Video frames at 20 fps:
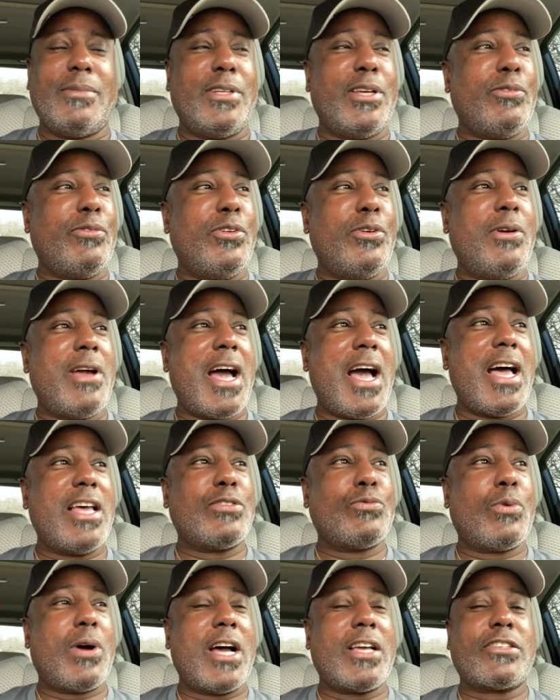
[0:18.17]
If you
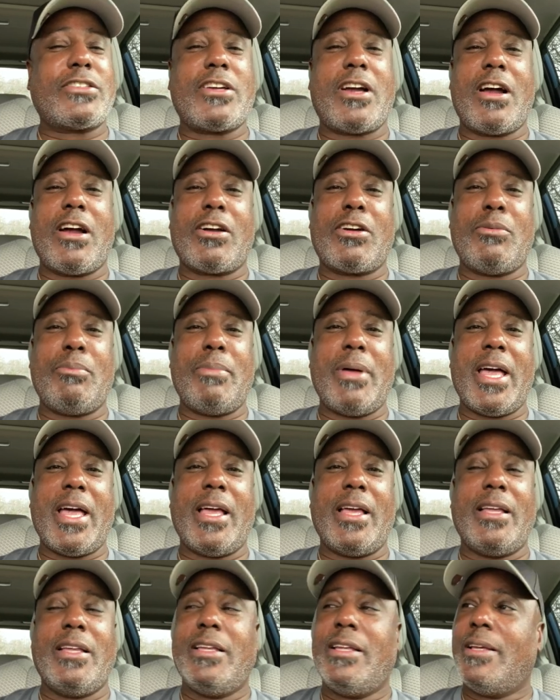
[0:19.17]
guys watch Tahaka
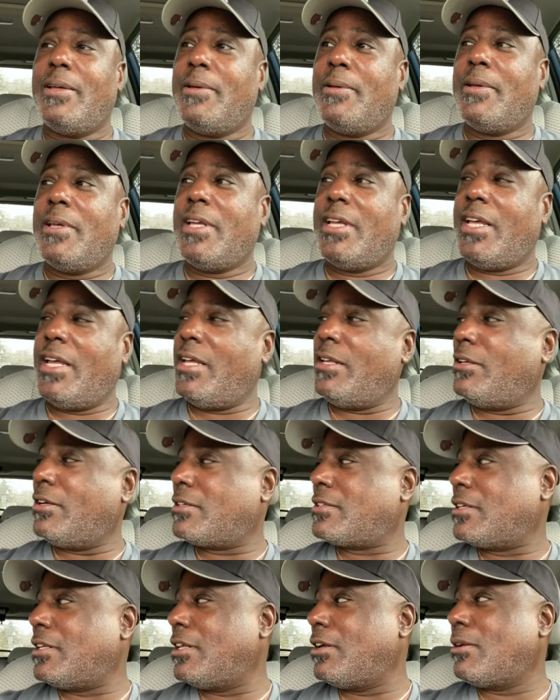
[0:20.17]
Bay, he
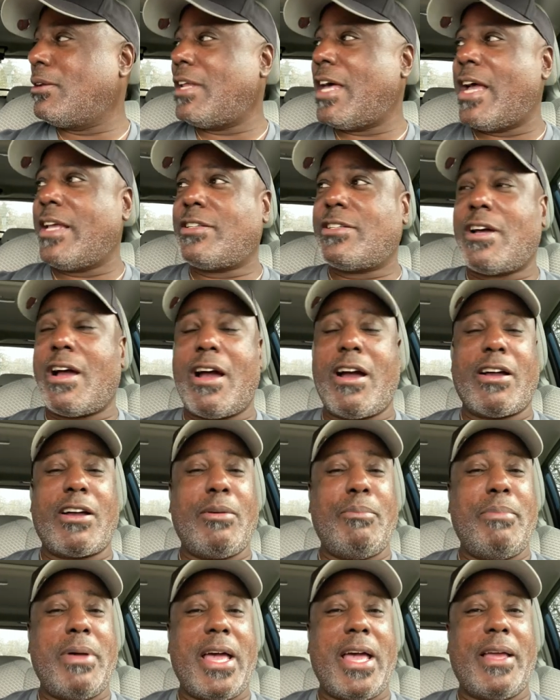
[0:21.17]
looks a little like
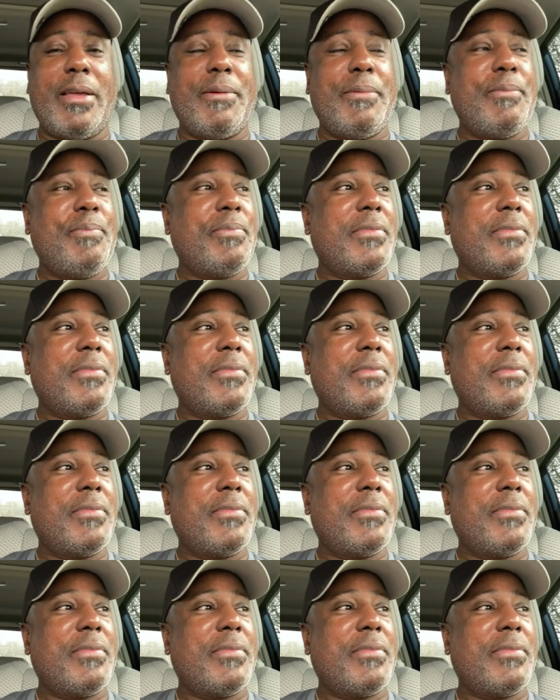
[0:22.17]
Tahaka Bay.